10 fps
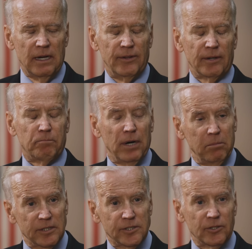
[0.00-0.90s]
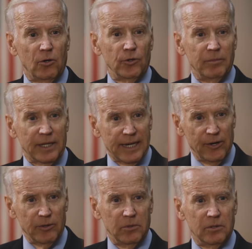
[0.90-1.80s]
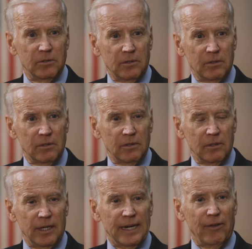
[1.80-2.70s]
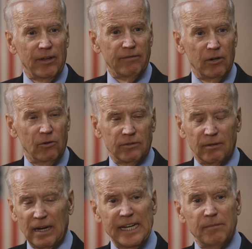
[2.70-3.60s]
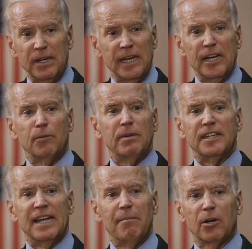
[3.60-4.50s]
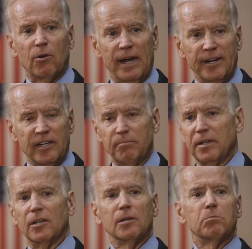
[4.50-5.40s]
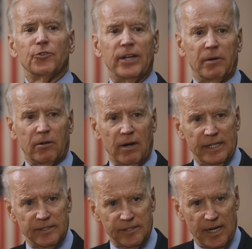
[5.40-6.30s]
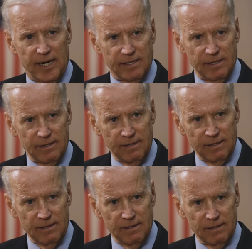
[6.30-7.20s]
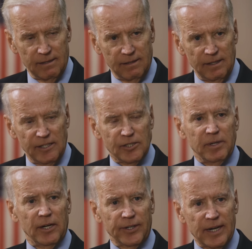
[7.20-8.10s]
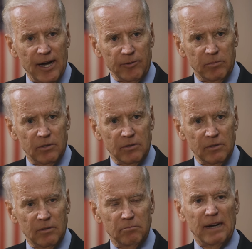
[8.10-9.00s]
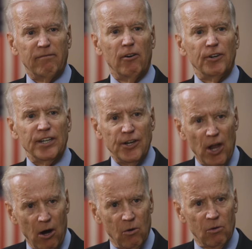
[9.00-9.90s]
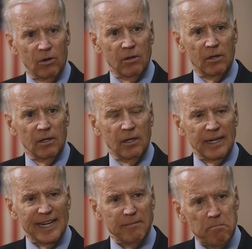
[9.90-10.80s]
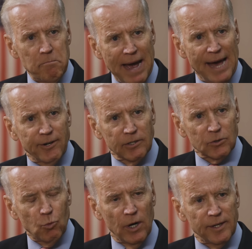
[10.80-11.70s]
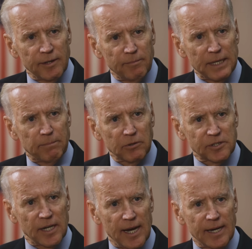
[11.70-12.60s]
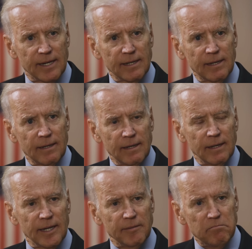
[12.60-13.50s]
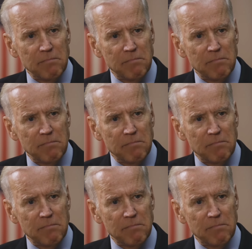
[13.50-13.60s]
And the public should hold him accountable and how they vote. He could be a Democrat. He could be a liberal Democrat and say it. He should be held accountable by voting no. It matters what people say. It